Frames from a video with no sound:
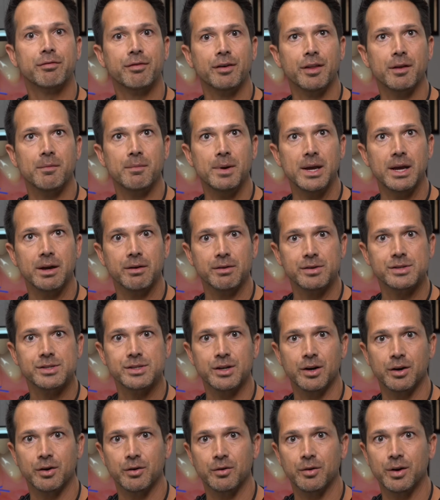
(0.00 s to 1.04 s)
the mouth.
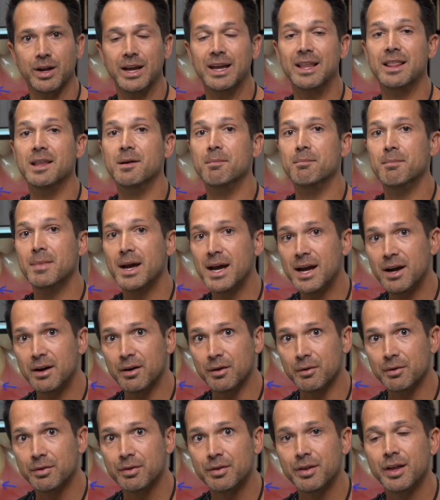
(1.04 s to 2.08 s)
So in the
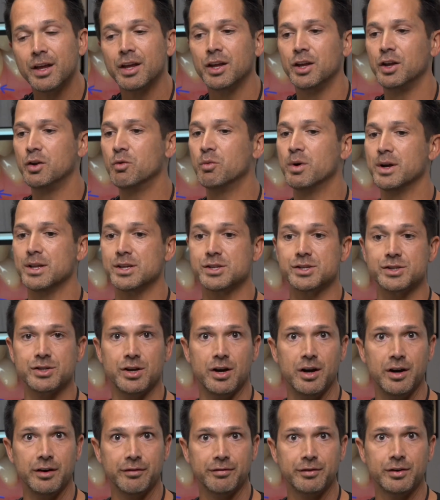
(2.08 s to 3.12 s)
mouth, you want
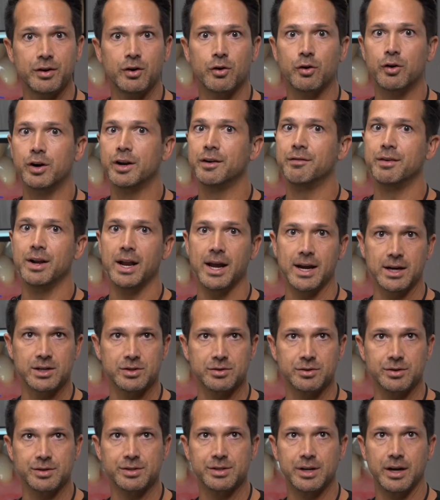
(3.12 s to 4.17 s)
soft or even
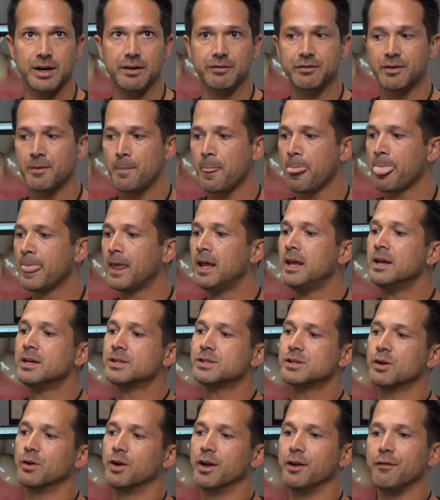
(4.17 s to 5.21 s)
extra soft.
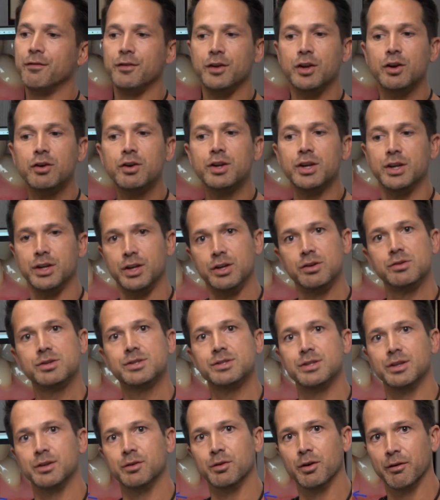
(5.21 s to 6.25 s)
So if you're used
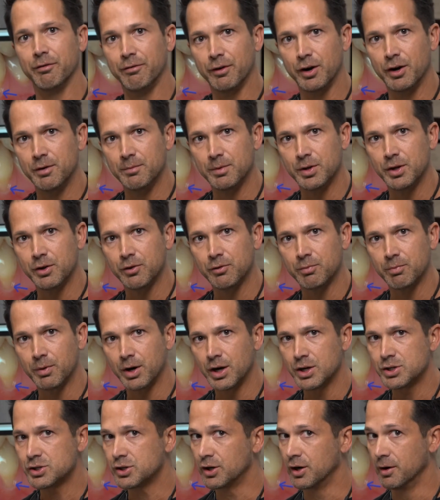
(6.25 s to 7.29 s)
to a firm
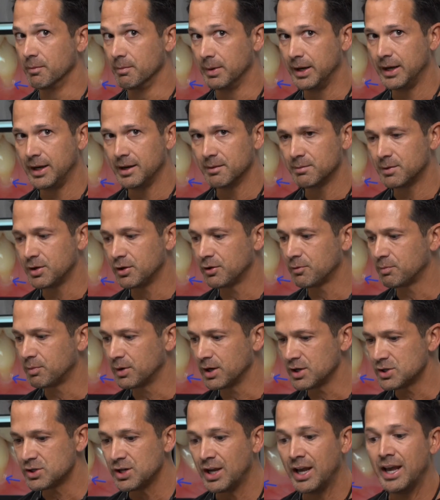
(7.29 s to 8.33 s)
toothbrush or a medium
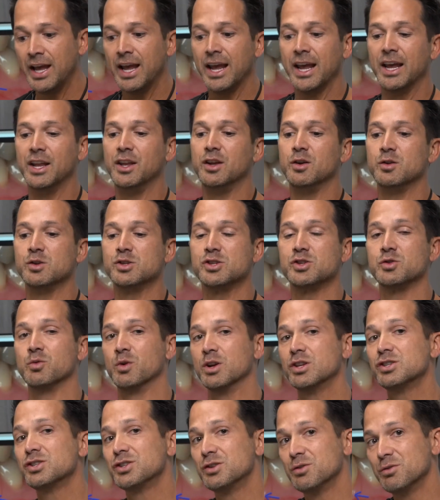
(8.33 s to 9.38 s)
toothbrush and you
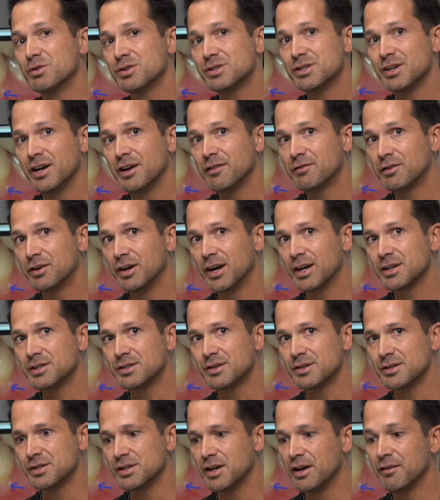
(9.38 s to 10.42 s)
switch to a soft or
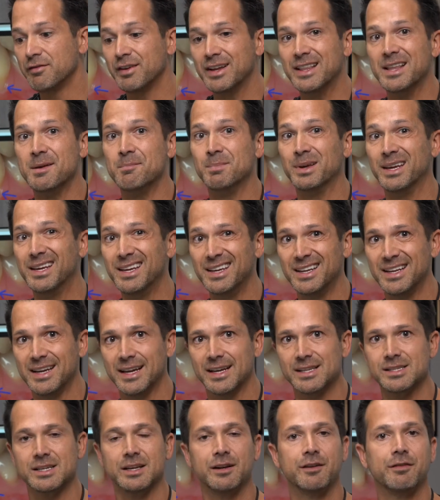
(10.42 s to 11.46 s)
extra soft, in the beginning
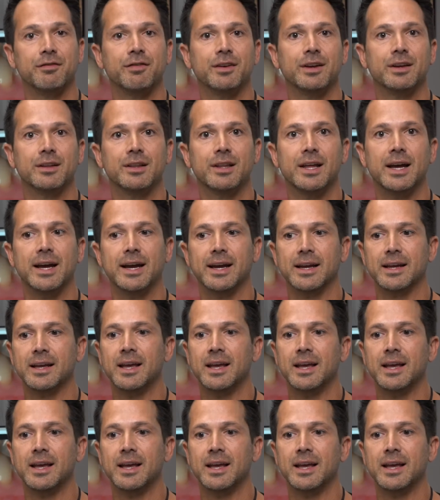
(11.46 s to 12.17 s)
it's going to feel like